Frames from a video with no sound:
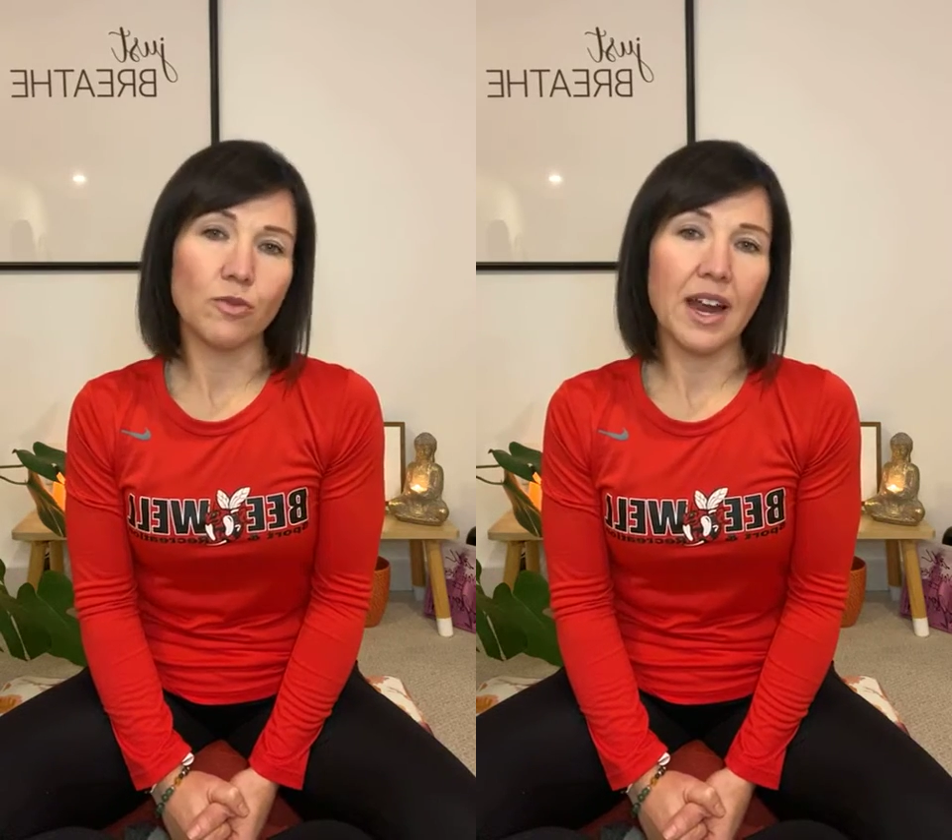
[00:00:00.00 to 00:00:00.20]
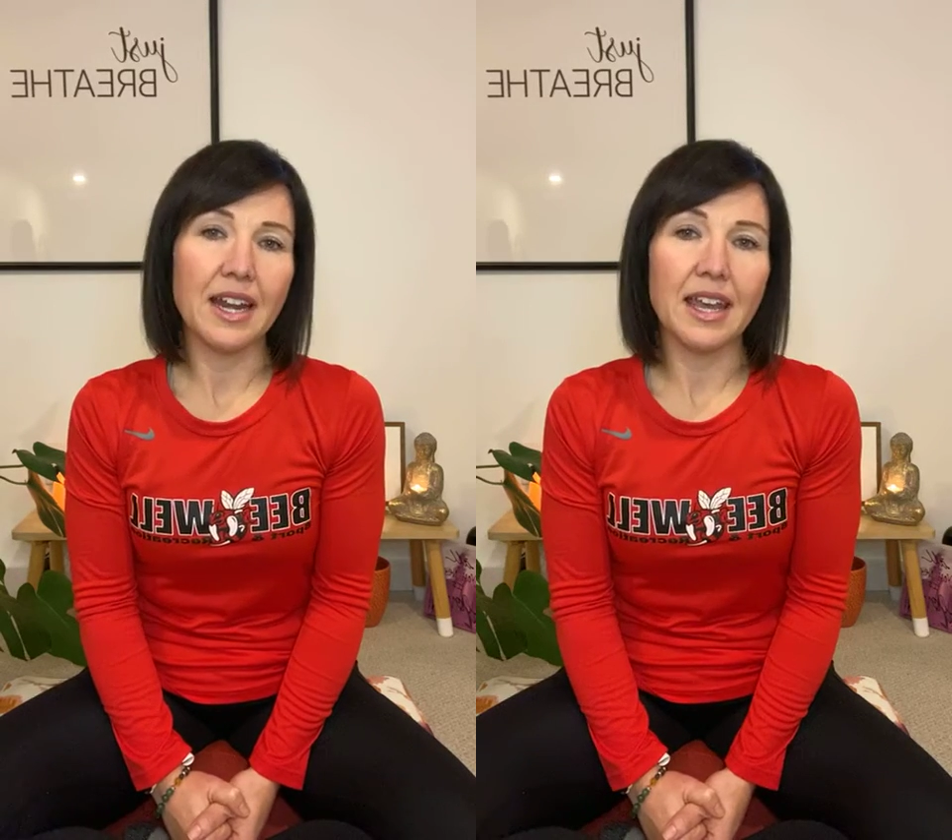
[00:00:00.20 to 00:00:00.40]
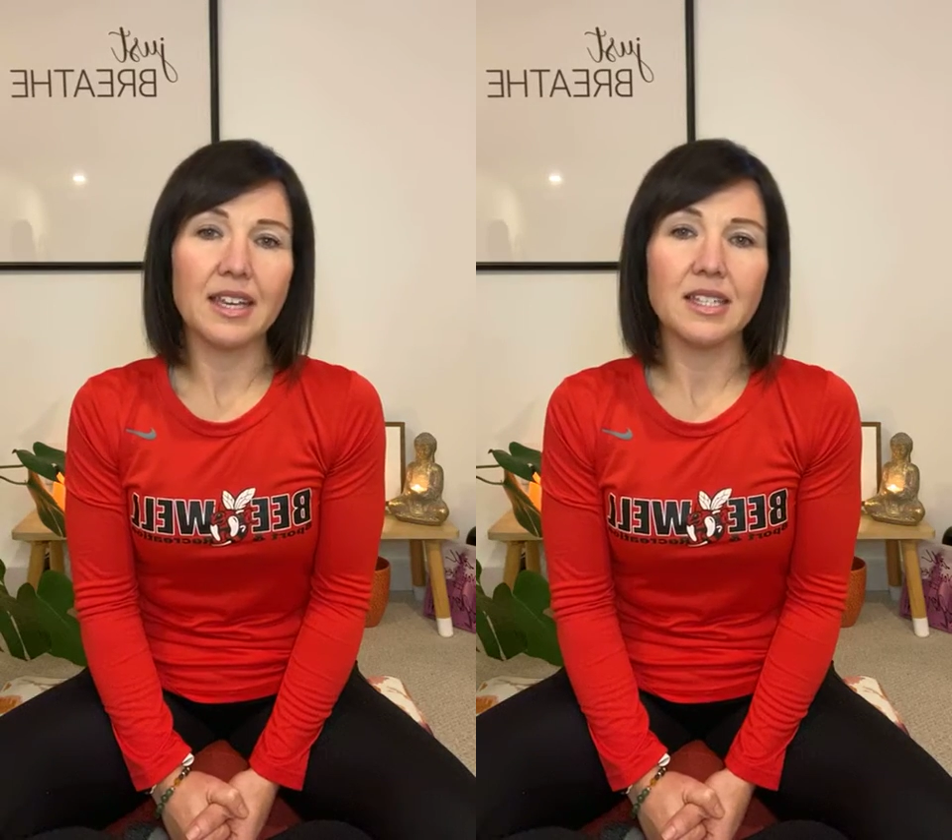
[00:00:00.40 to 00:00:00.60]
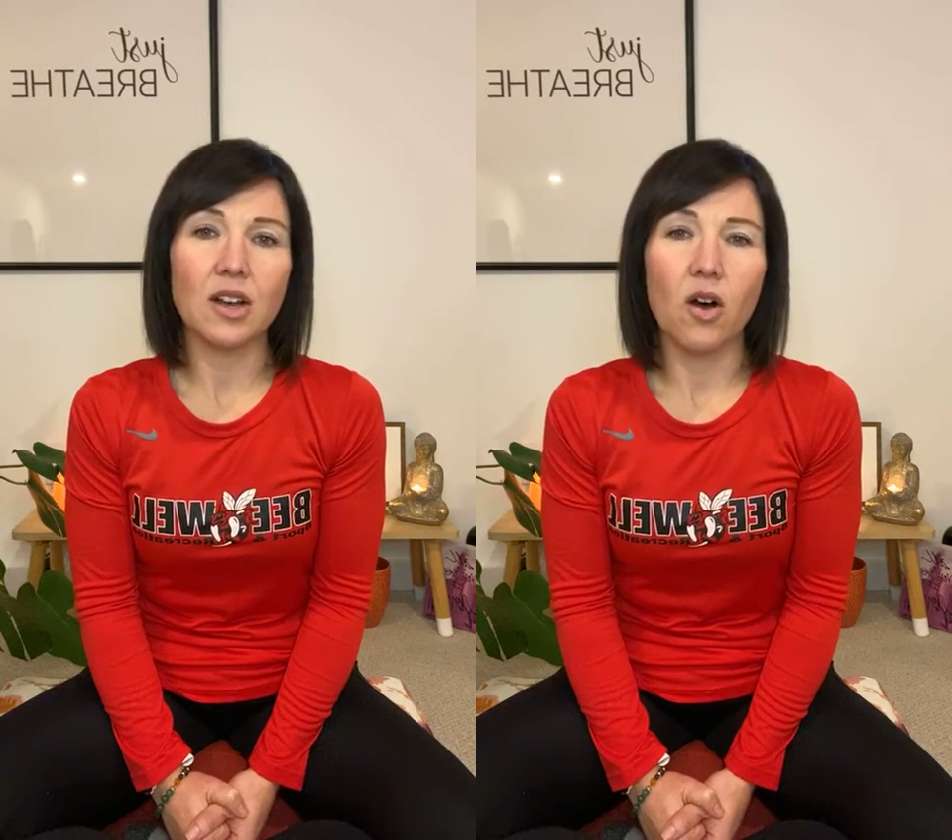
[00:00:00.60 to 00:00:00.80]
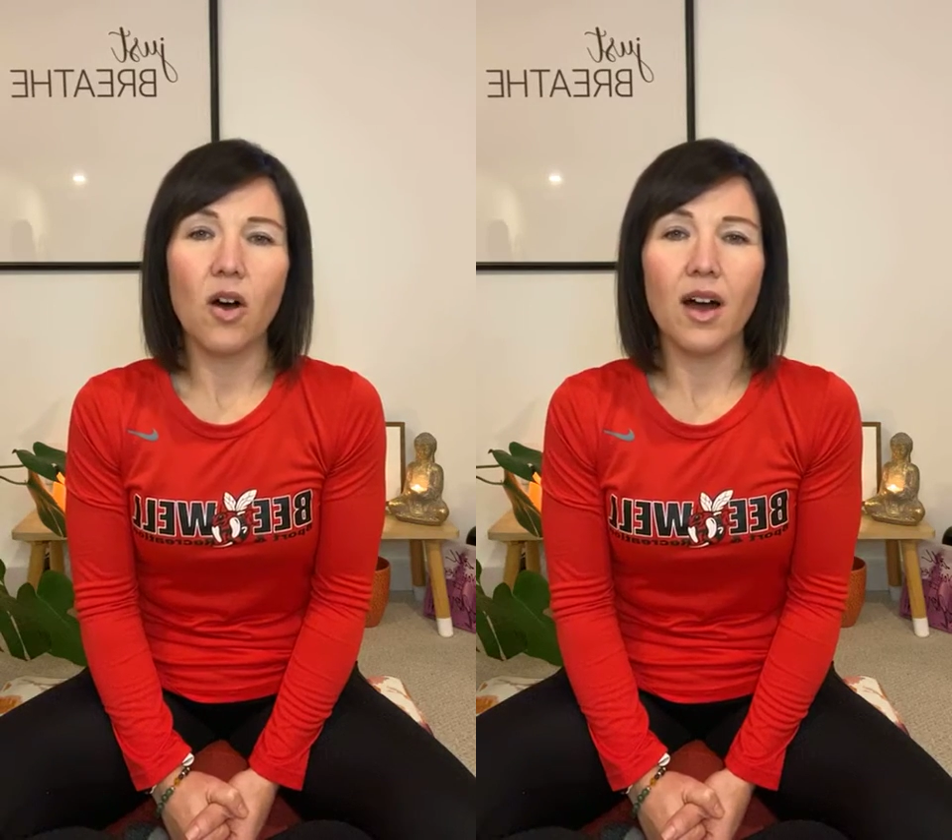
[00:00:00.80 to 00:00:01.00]
writings
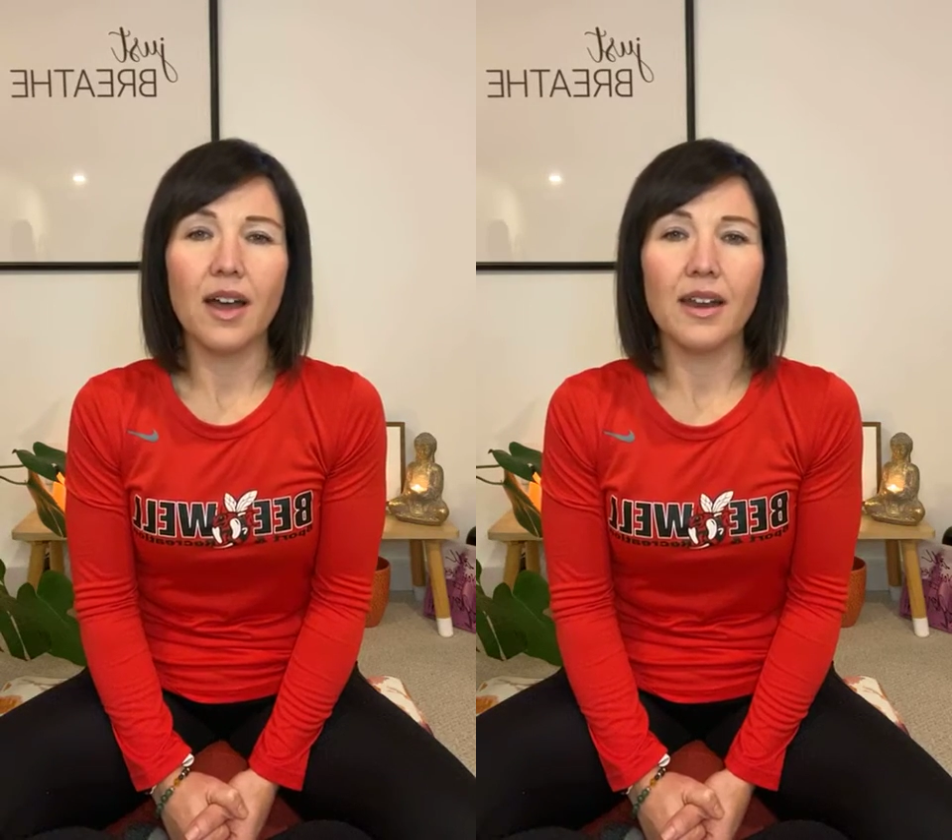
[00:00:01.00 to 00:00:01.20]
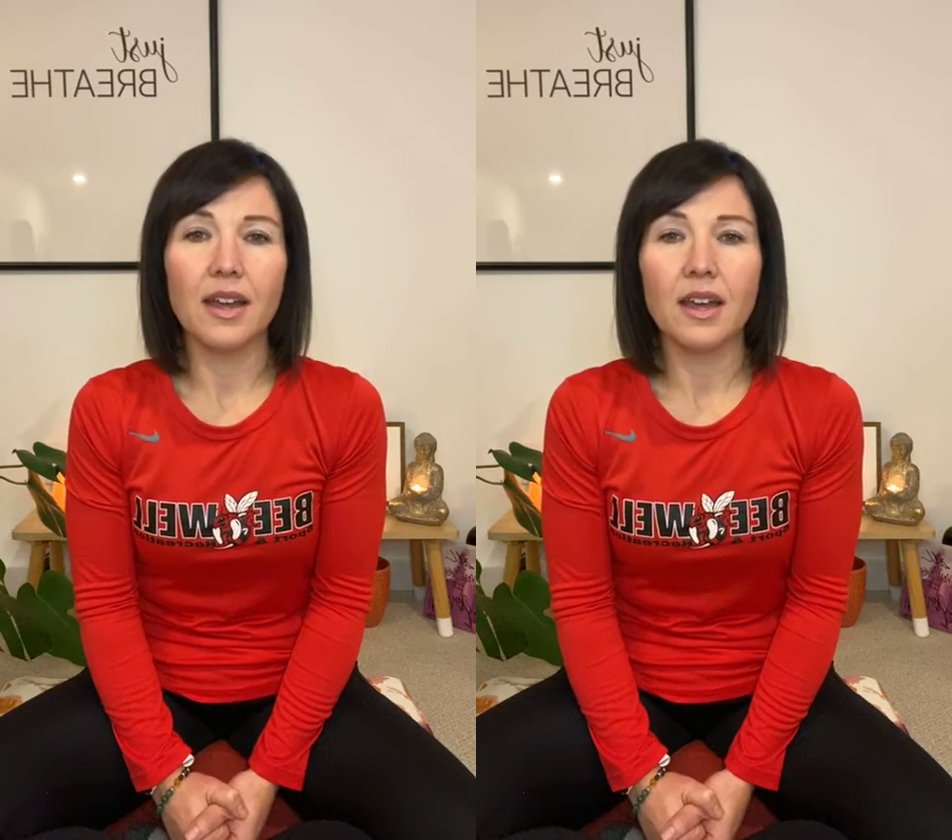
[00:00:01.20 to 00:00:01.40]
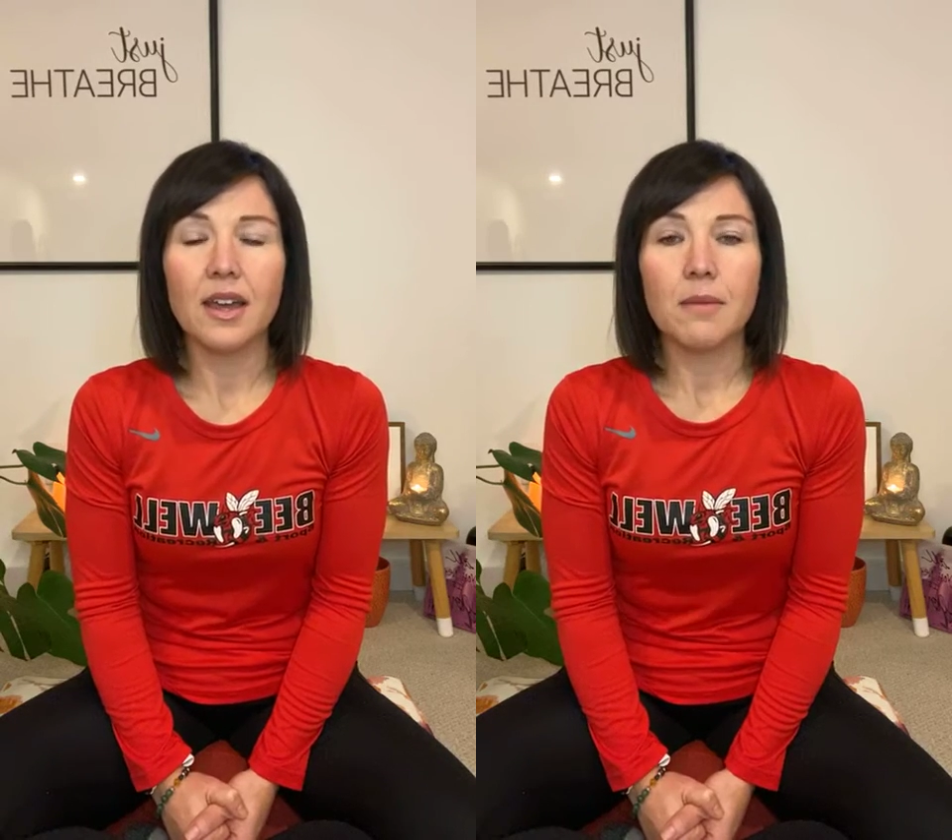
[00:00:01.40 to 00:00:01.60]
on